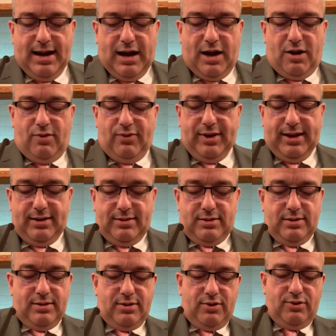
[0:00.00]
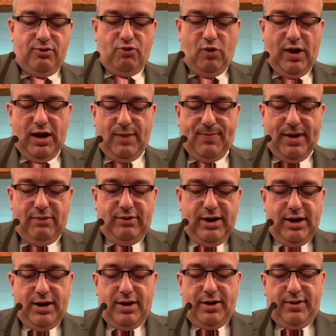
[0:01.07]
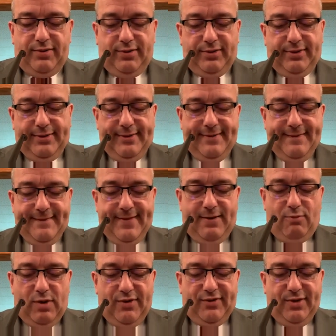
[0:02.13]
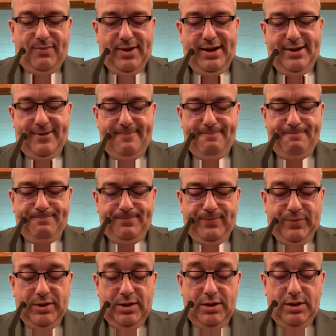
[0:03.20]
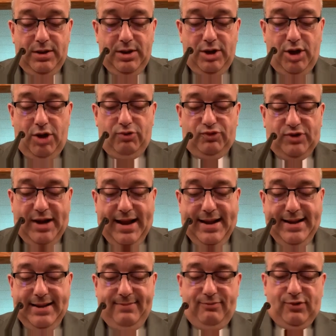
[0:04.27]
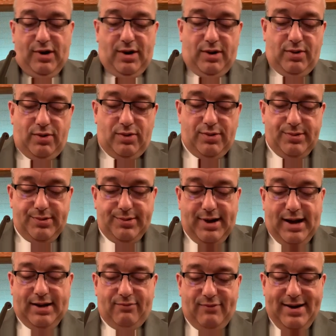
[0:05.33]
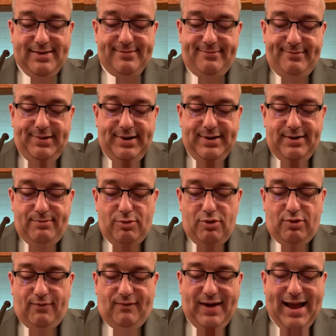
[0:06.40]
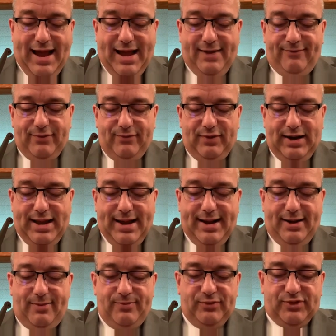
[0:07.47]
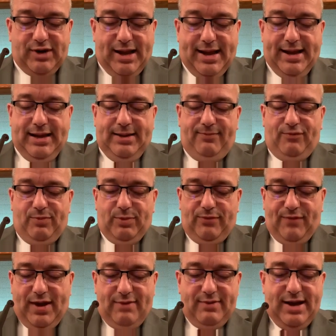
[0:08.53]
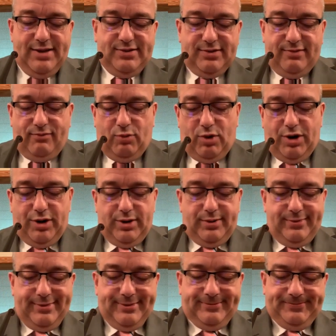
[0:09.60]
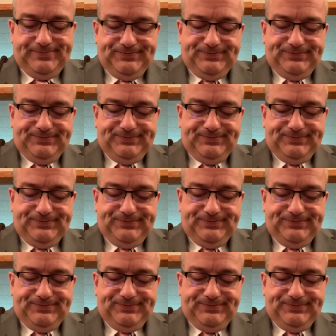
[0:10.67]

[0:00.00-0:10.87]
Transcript: And all that dwell upon the earth shall worship him, whose names are not written in the book of life of the Lamb, slain from the foundation of the world.